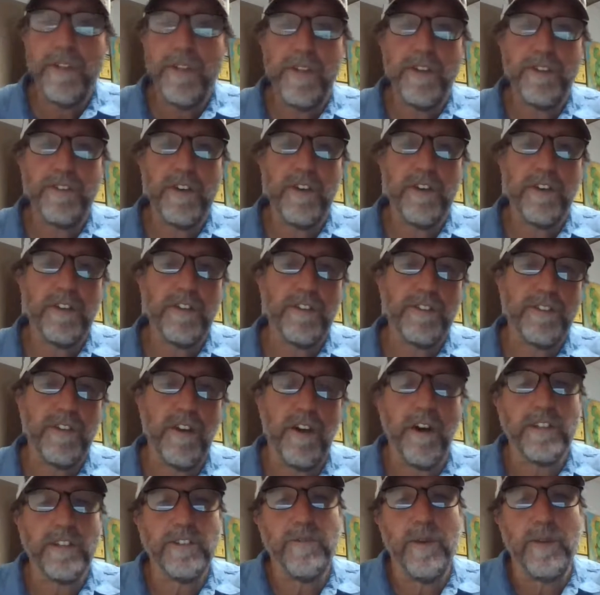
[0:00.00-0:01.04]
this article
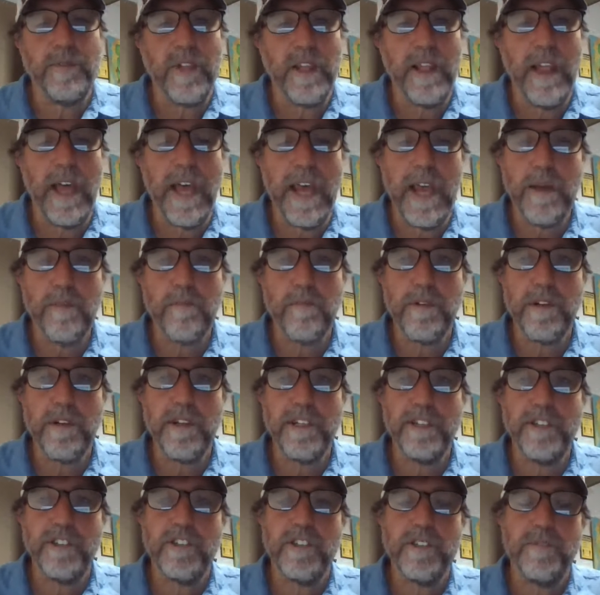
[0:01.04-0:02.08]
talks about the land
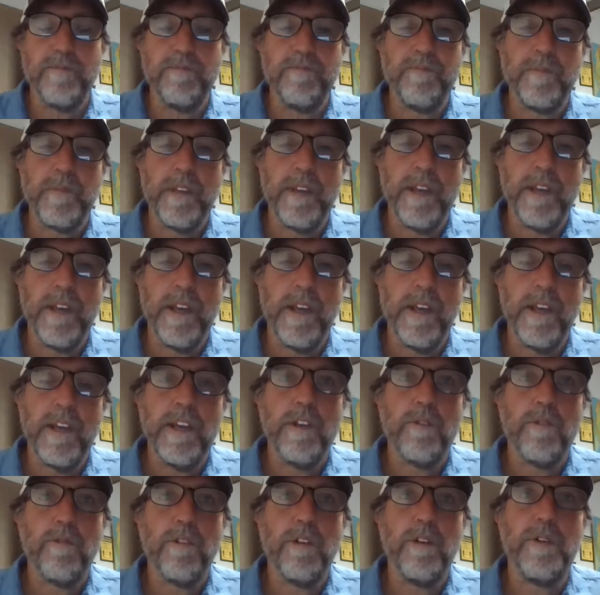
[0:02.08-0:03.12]
bridge.
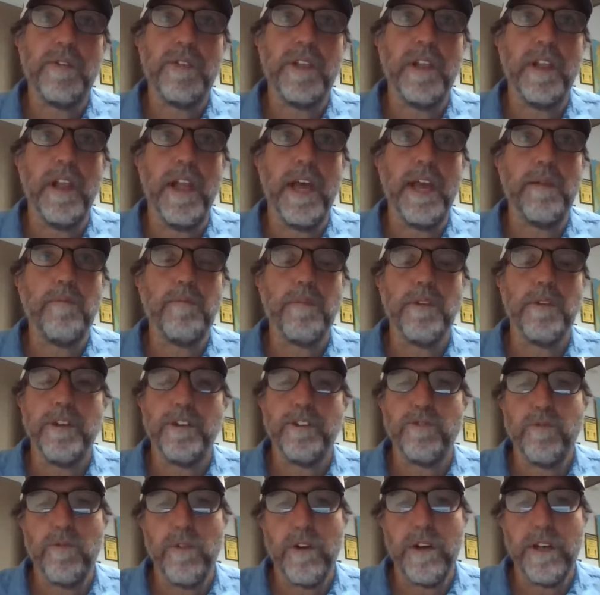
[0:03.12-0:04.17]
Really what the land
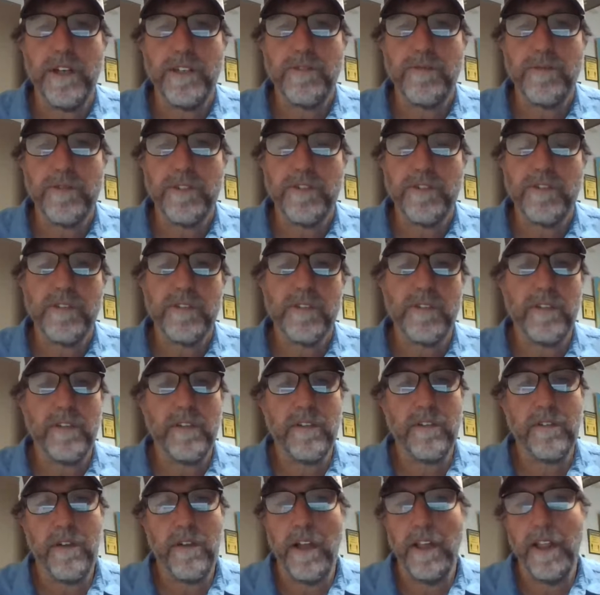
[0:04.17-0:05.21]
bridge was
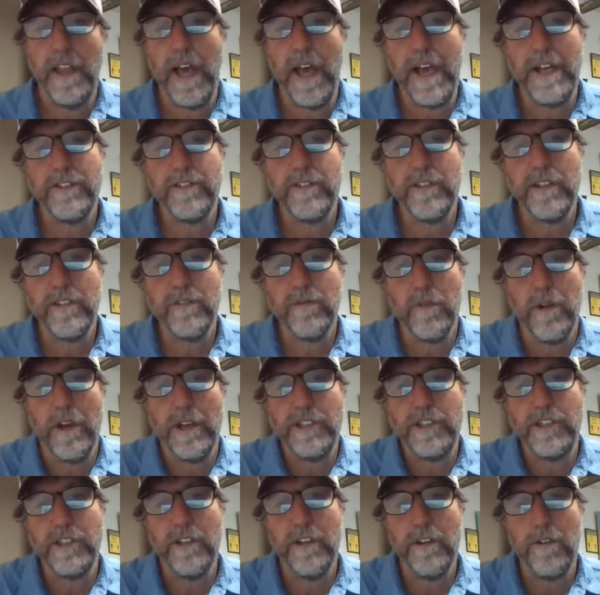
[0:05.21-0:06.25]
Alaska and
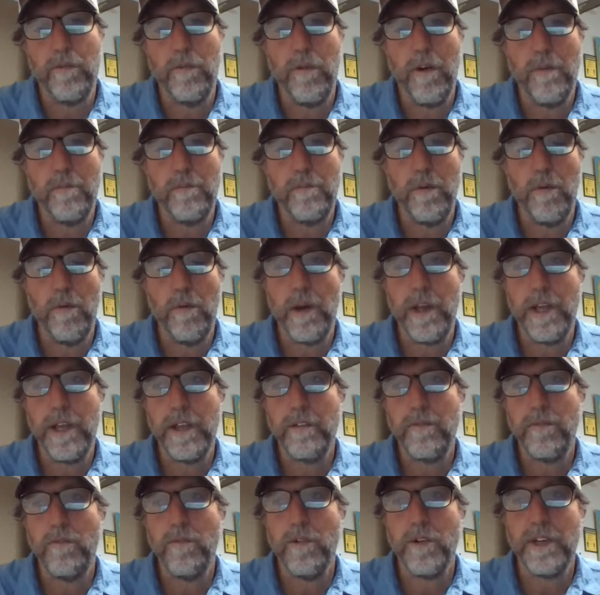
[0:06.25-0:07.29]
Russia at one
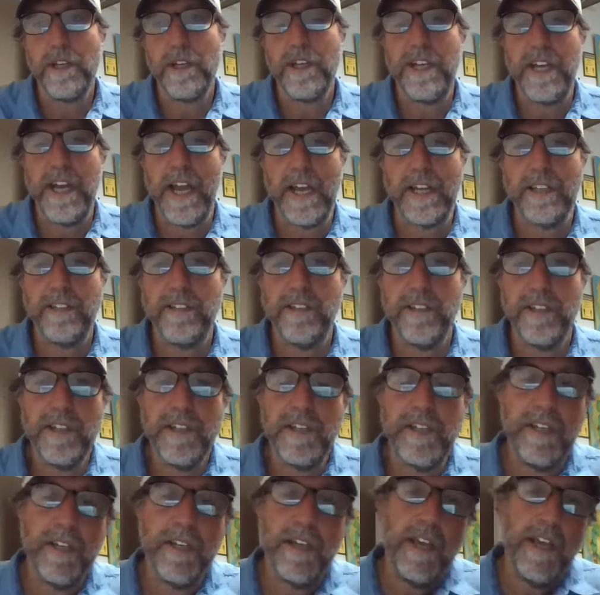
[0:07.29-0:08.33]
point were
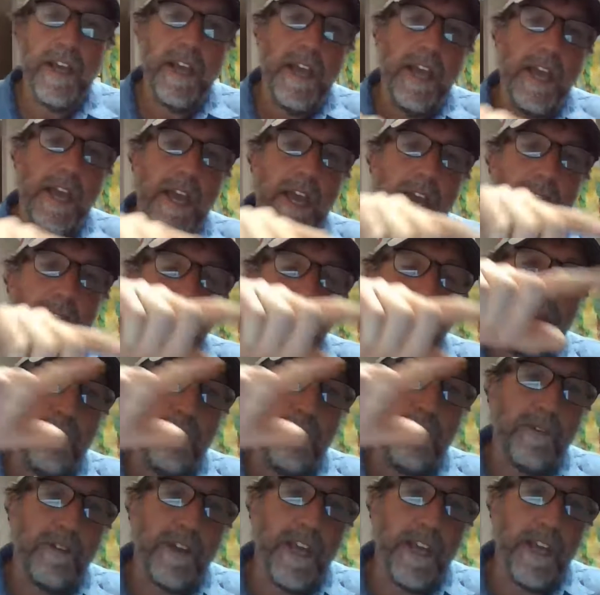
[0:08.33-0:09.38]
connected, and
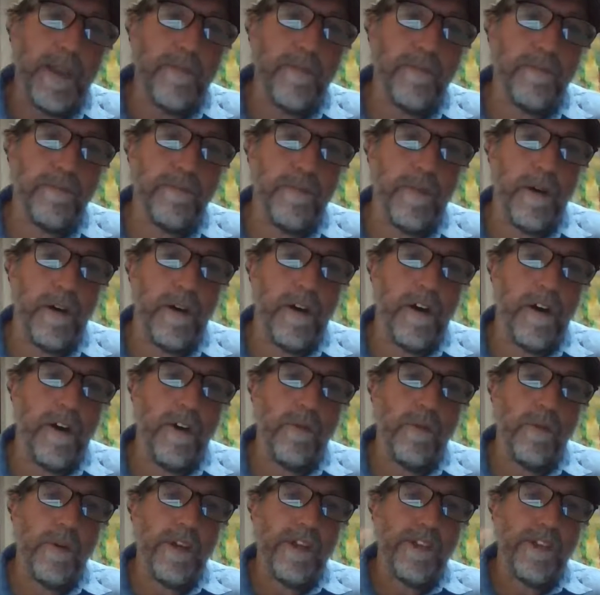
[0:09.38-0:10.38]
people came all the